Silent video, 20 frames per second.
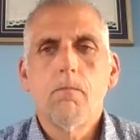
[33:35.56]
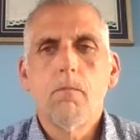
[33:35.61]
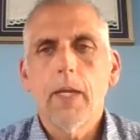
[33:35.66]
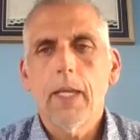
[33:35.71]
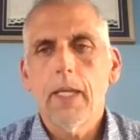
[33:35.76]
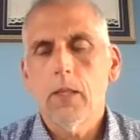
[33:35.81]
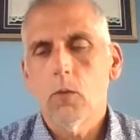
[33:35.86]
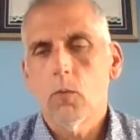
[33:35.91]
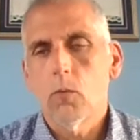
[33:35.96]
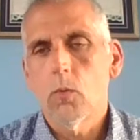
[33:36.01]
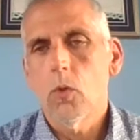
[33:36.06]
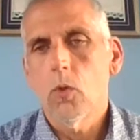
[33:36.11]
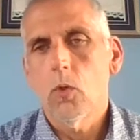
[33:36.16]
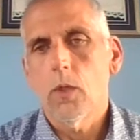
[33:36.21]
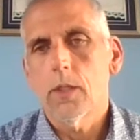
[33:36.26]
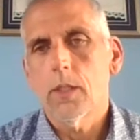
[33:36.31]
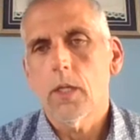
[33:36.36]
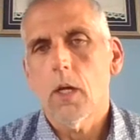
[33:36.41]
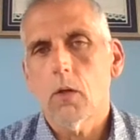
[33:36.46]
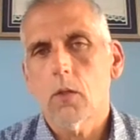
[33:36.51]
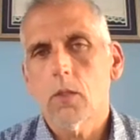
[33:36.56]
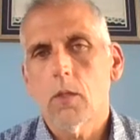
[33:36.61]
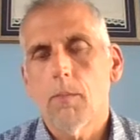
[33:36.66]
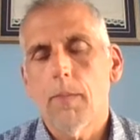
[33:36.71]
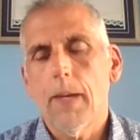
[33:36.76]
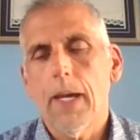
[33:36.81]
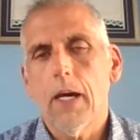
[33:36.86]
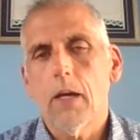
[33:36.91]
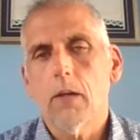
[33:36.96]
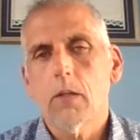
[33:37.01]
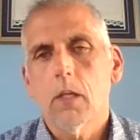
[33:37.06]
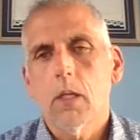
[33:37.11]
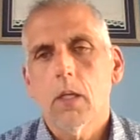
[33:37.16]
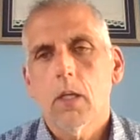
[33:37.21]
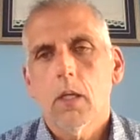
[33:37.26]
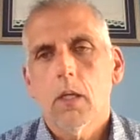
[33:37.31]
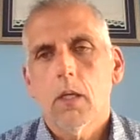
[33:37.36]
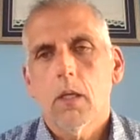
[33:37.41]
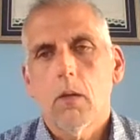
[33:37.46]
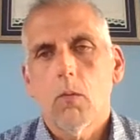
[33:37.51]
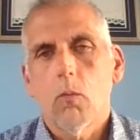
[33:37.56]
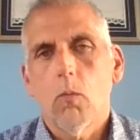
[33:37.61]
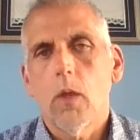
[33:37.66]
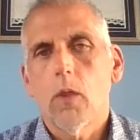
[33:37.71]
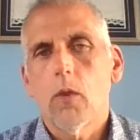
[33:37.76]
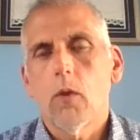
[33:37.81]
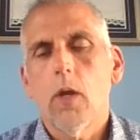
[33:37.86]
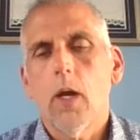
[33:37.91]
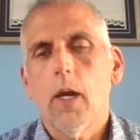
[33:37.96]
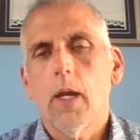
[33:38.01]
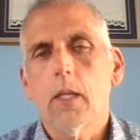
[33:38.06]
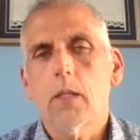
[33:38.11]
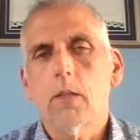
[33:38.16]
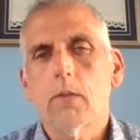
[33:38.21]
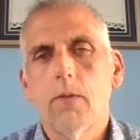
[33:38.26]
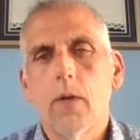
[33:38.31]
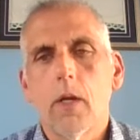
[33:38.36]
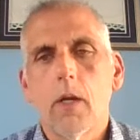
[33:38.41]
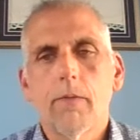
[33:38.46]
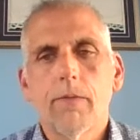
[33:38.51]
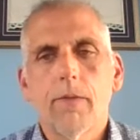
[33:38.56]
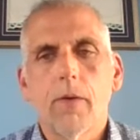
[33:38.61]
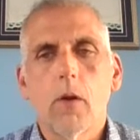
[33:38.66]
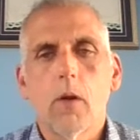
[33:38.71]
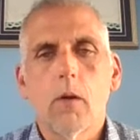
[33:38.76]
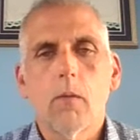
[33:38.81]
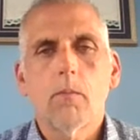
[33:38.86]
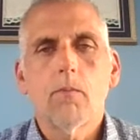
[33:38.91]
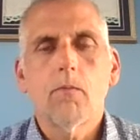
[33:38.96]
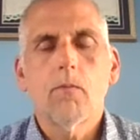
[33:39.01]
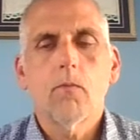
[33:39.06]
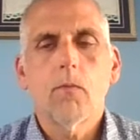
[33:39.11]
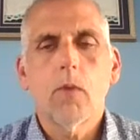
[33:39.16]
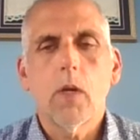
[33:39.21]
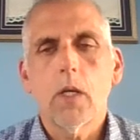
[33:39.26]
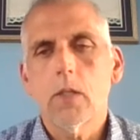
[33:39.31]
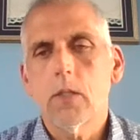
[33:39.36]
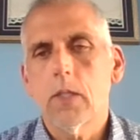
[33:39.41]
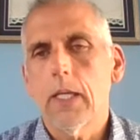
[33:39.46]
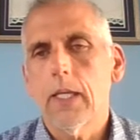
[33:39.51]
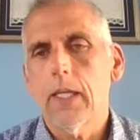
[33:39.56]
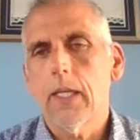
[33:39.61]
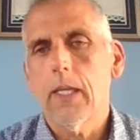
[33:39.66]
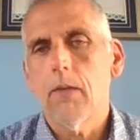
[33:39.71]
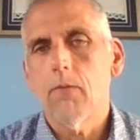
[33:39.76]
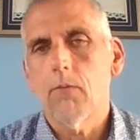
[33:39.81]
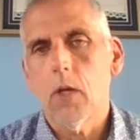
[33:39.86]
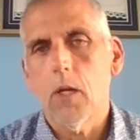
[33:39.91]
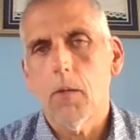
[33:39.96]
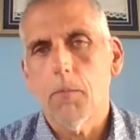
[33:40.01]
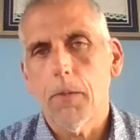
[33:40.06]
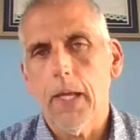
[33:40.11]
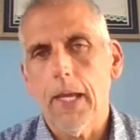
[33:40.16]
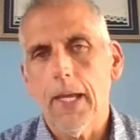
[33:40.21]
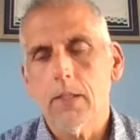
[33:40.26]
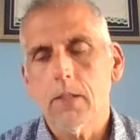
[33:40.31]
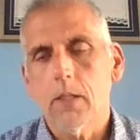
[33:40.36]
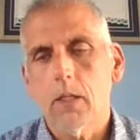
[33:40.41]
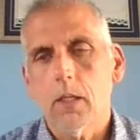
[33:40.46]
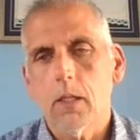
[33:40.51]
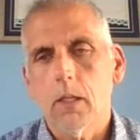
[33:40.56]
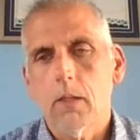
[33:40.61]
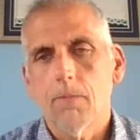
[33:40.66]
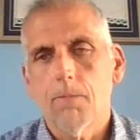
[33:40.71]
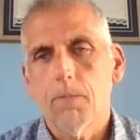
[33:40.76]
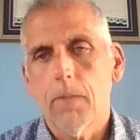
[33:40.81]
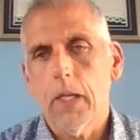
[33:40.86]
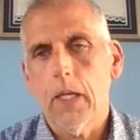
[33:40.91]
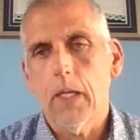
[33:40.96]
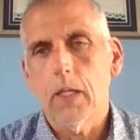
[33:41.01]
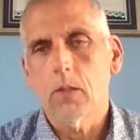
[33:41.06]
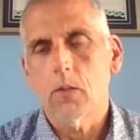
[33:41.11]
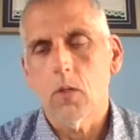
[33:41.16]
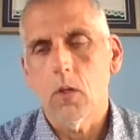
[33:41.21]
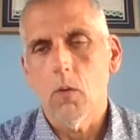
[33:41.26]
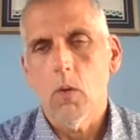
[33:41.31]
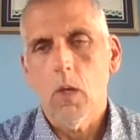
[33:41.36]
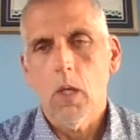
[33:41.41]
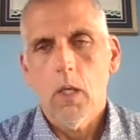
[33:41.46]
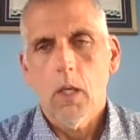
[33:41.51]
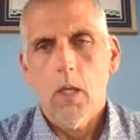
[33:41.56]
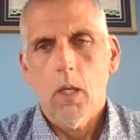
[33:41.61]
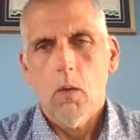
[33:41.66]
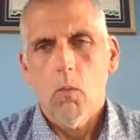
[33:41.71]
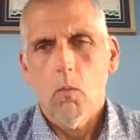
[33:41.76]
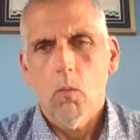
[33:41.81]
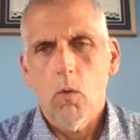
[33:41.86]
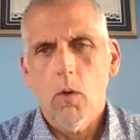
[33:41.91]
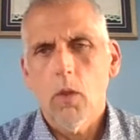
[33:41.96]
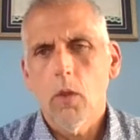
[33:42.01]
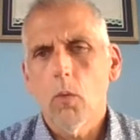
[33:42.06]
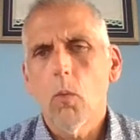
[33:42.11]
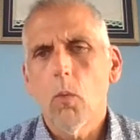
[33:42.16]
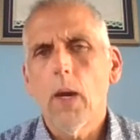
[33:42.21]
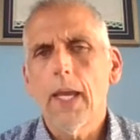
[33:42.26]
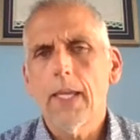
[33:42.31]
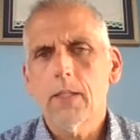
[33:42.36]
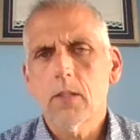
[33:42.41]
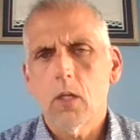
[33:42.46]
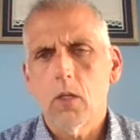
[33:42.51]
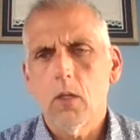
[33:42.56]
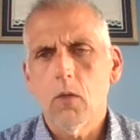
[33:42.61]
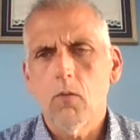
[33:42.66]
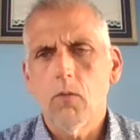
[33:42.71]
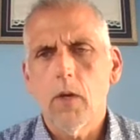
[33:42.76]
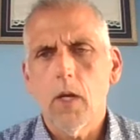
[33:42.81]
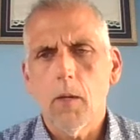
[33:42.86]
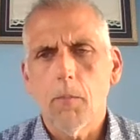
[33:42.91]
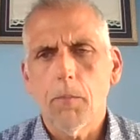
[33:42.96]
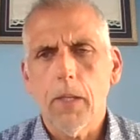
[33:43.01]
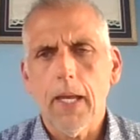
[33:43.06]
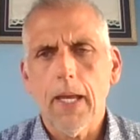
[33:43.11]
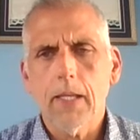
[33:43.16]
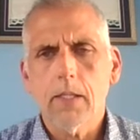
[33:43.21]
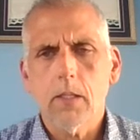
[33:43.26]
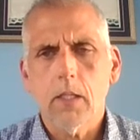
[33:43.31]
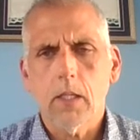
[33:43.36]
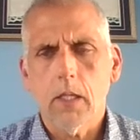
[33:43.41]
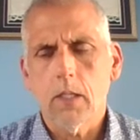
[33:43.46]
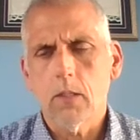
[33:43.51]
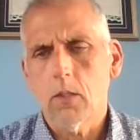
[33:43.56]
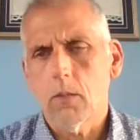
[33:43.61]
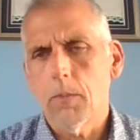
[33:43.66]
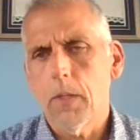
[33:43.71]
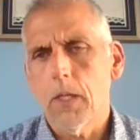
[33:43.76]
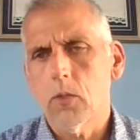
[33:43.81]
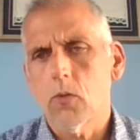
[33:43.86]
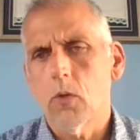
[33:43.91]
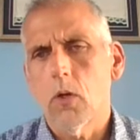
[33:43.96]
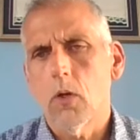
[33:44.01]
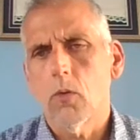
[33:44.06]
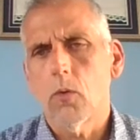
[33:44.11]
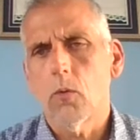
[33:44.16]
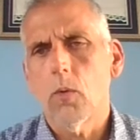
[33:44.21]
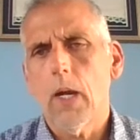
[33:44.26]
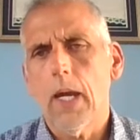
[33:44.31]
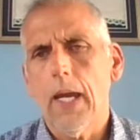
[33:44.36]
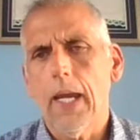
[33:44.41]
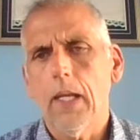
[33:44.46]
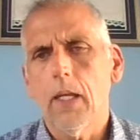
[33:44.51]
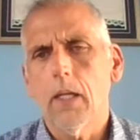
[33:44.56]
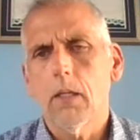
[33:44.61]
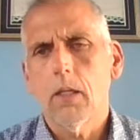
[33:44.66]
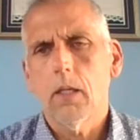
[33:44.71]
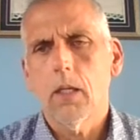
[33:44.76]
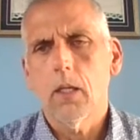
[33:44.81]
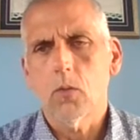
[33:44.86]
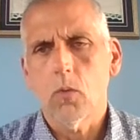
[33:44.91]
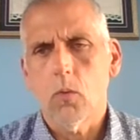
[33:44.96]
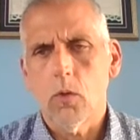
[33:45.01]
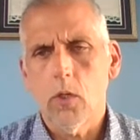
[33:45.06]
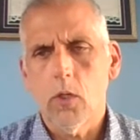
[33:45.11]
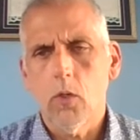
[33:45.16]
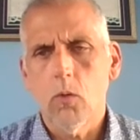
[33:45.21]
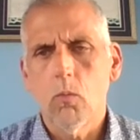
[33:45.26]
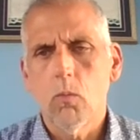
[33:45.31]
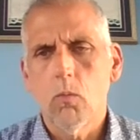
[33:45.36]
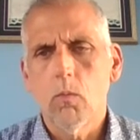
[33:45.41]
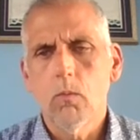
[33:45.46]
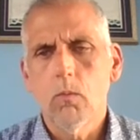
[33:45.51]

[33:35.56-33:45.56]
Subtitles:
In the rule, it talks about whether or not it's very firm, very sticky, and very plastic. And so one of the ways to do very plastic is the picture on the right. It's where you